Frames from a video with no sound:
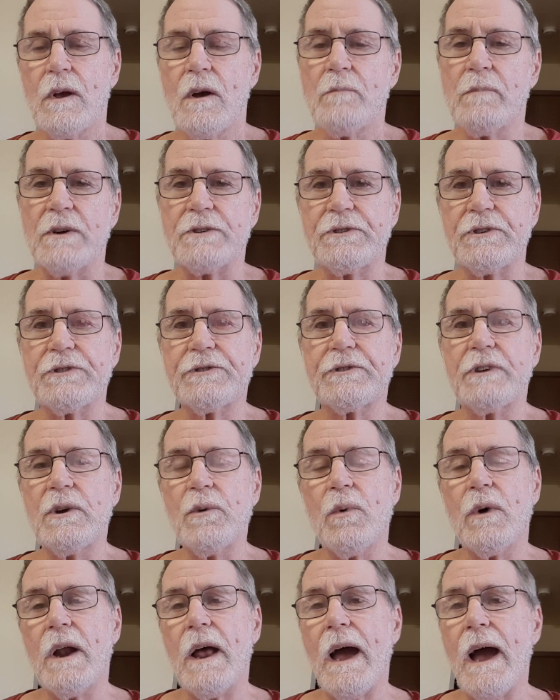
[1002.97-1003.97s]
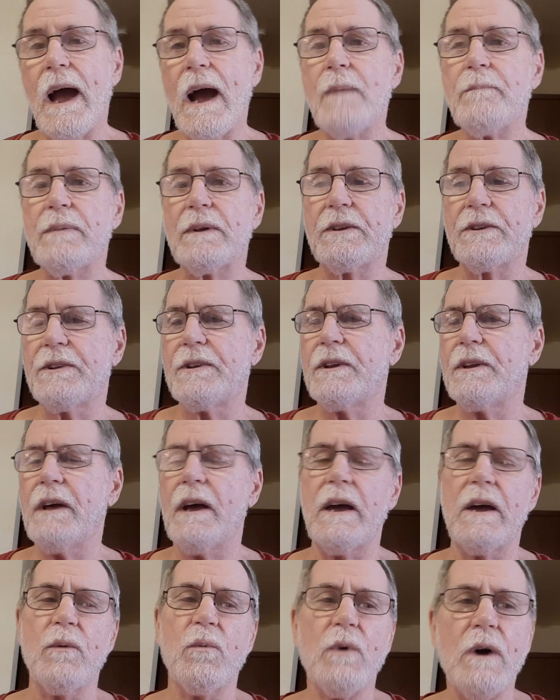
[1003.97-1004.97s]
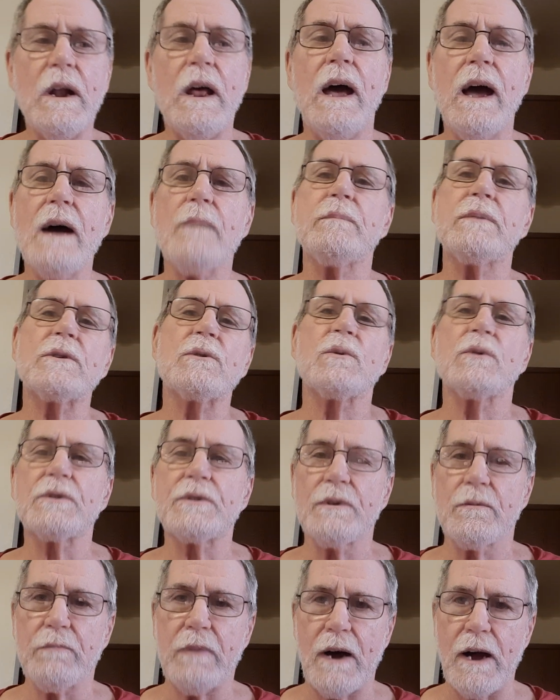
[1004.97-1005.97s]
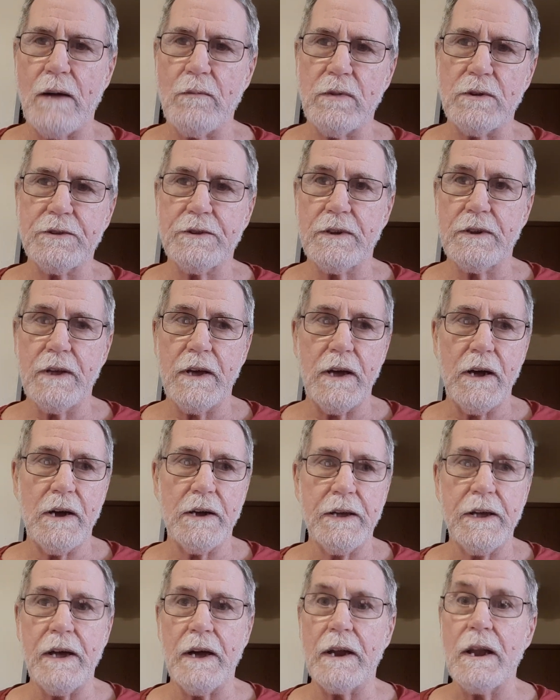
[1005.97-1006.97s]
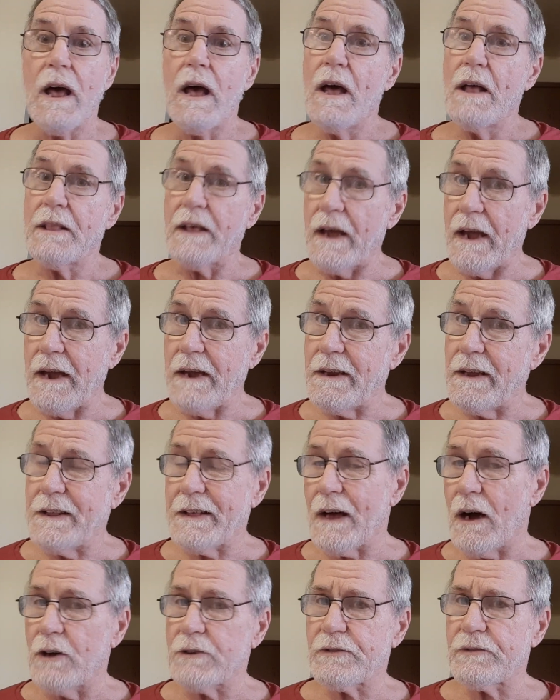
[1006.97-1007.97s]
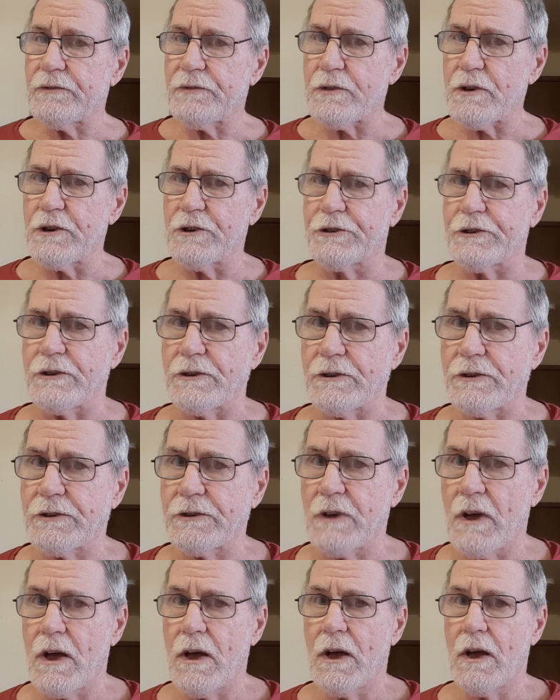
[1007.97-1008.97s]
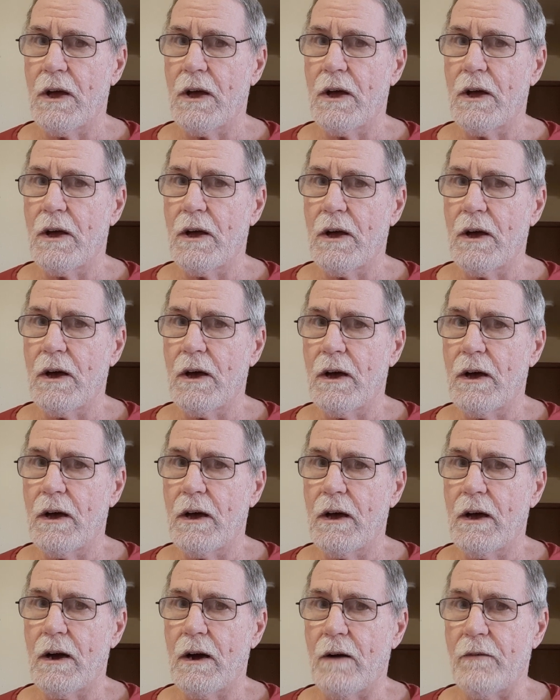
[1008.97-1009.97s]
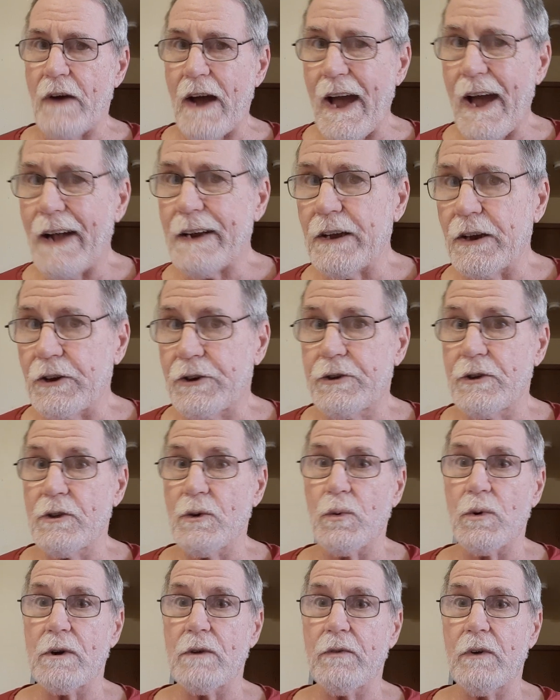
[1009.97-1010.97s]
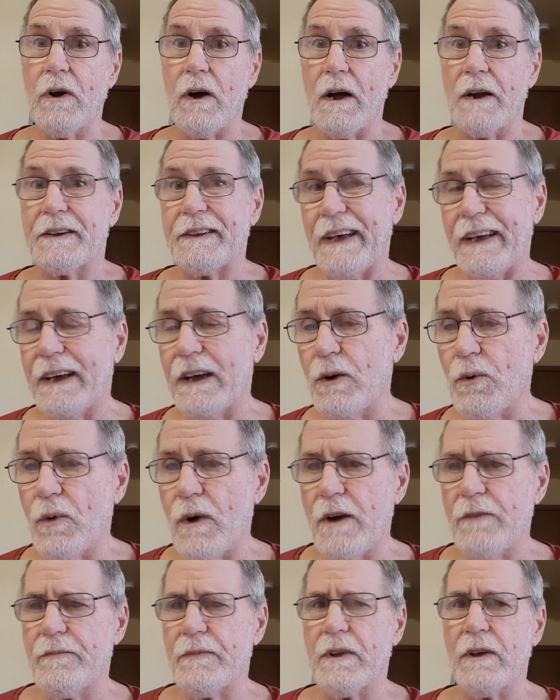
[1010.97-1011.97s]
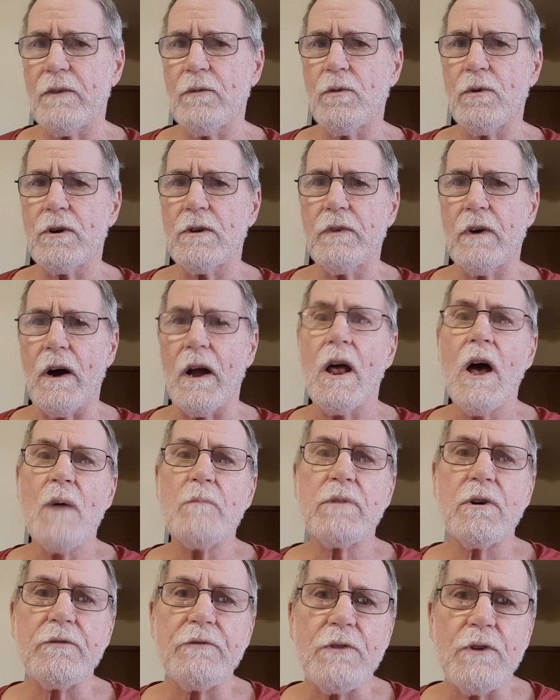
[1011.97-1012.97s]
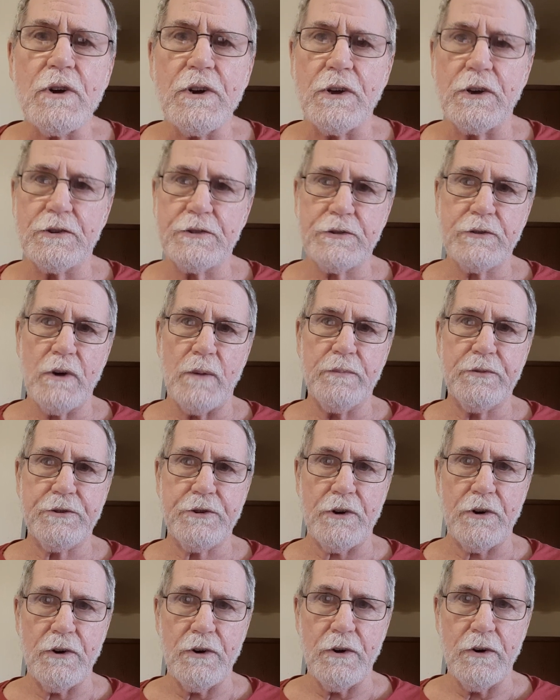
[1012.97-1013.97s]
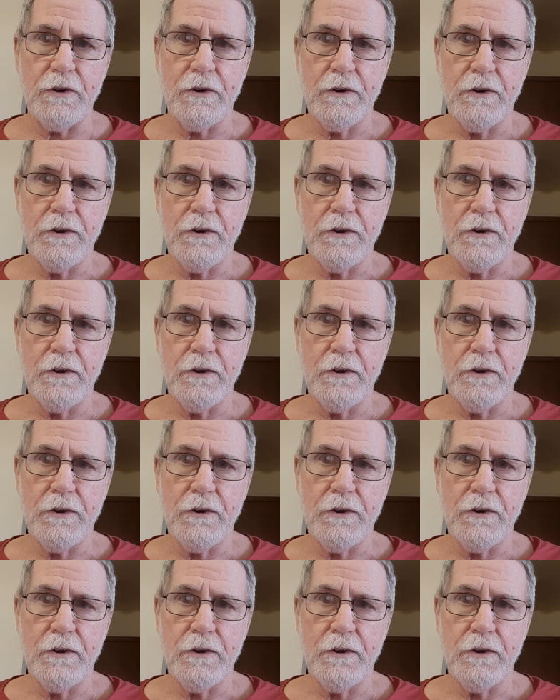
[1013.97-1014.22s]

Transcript: But you see what happened today. What happened with the Bible today? Again, the 80,000 versions of adding to the Word of God, taking away from the Word of God, perverting Scripture,